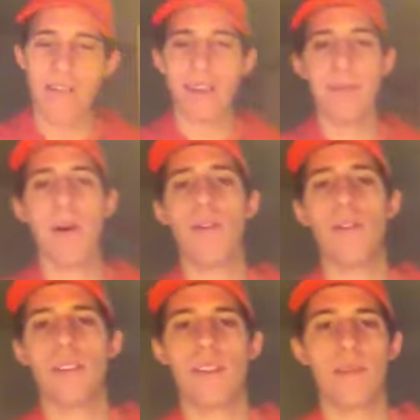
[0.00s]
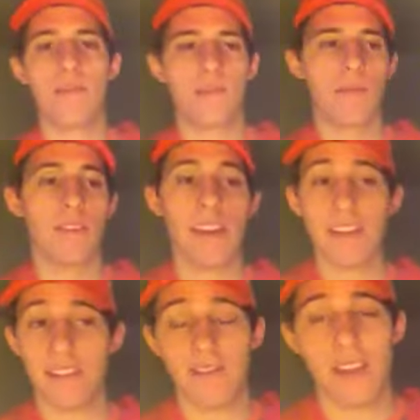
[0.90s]
a
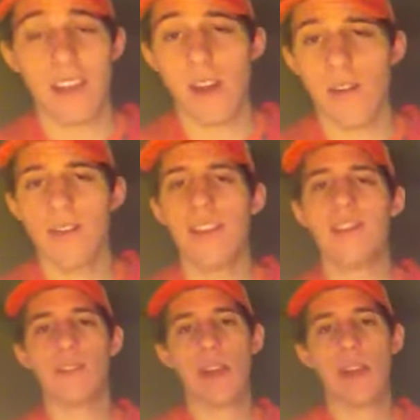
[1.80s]
post-season video, season